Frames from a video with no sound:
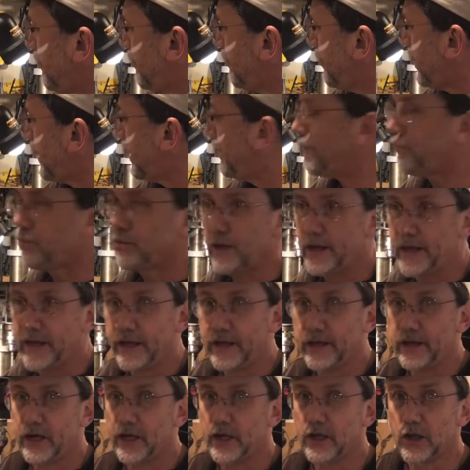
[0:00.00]
when I'm playing
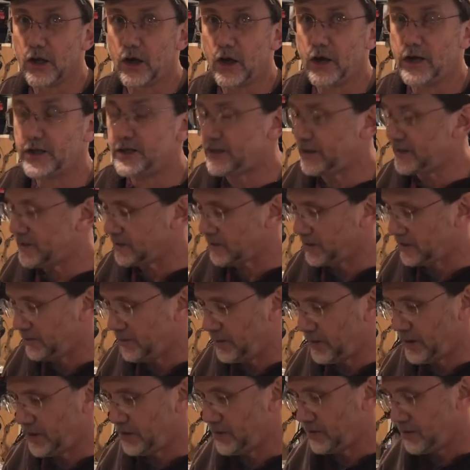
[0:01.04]
a large
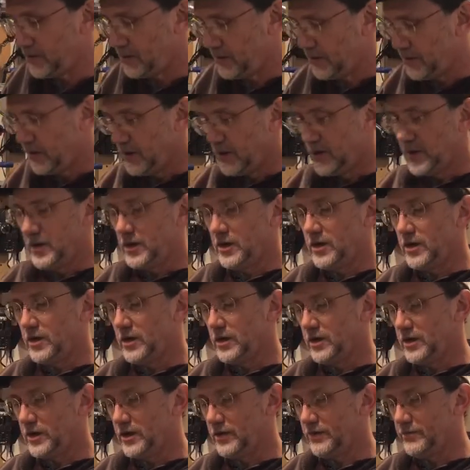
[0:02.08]
instrument.
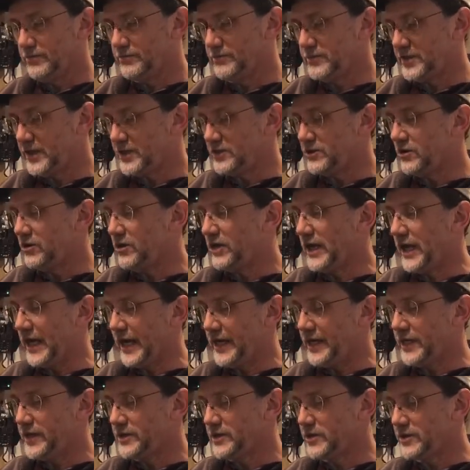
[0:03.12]
These are 9
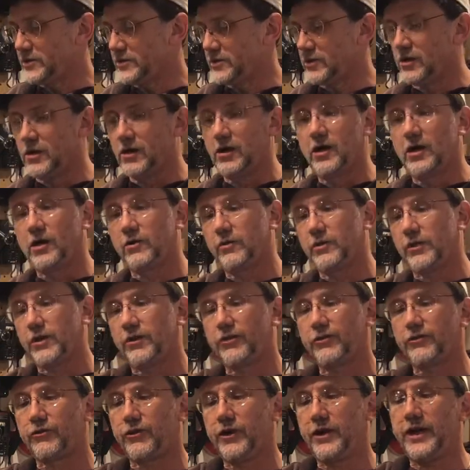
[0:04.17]
inches long with a
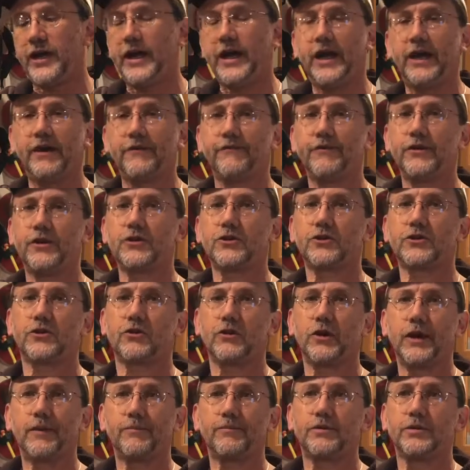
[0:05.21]
3.5 inch
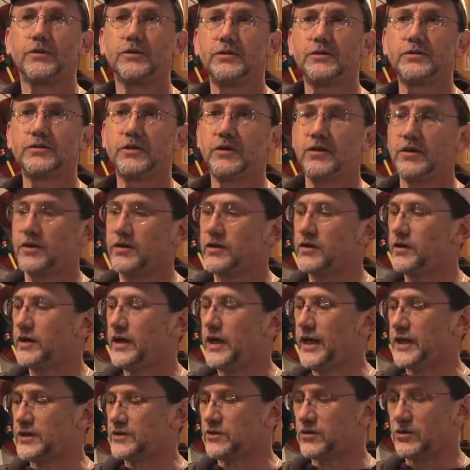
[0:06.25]
grip. It's an
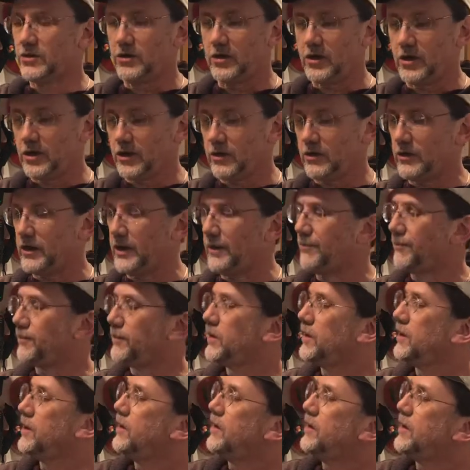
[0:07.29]
extra long grip.
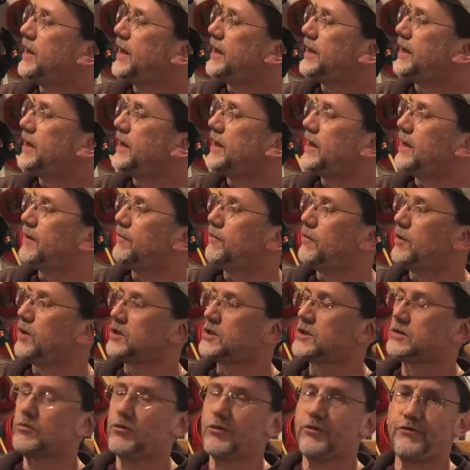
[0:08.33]
I can get
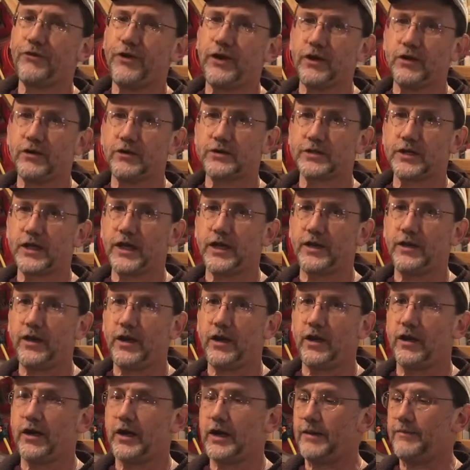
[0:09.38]
multiple fingers on
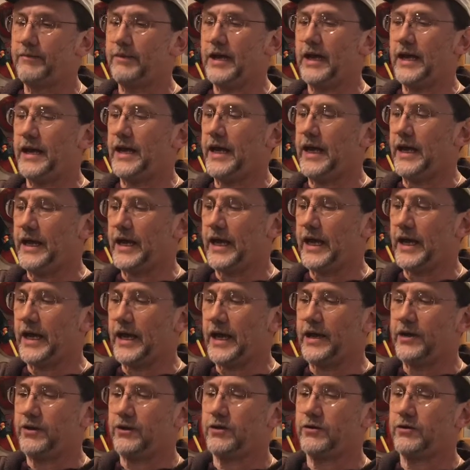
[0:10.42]
there, and I'm not hanging
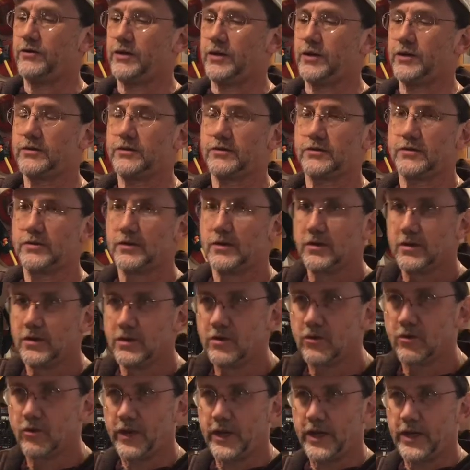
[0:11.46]
on to it the
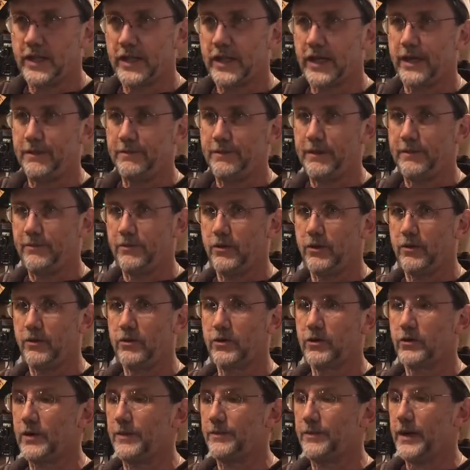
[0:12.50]
way a lot of people
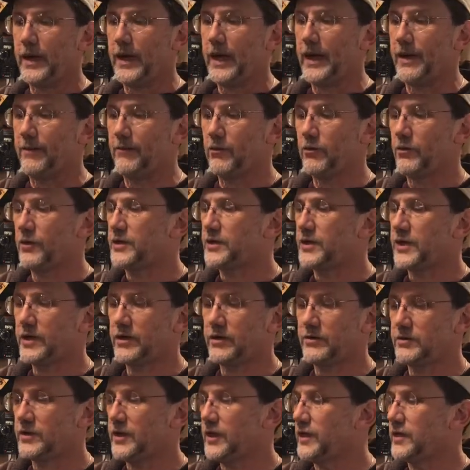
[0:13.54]
grip a hammer, which I don't
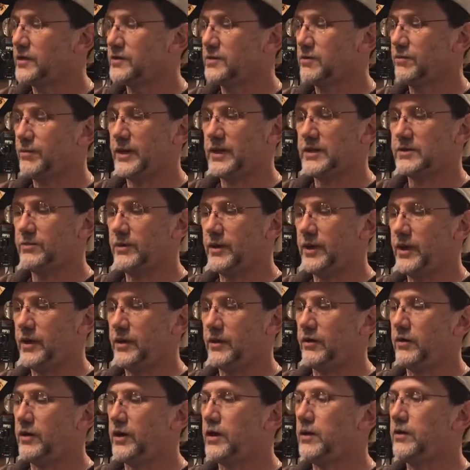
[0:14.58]
think is the best way to
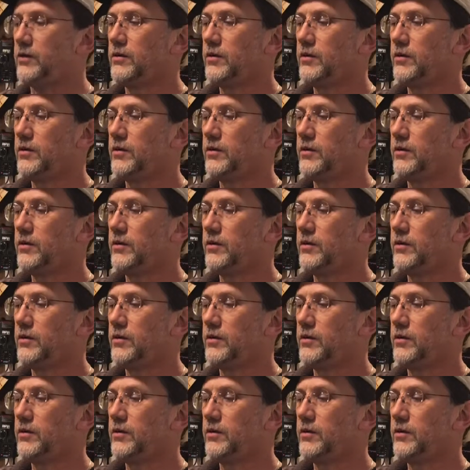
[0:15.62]
do it.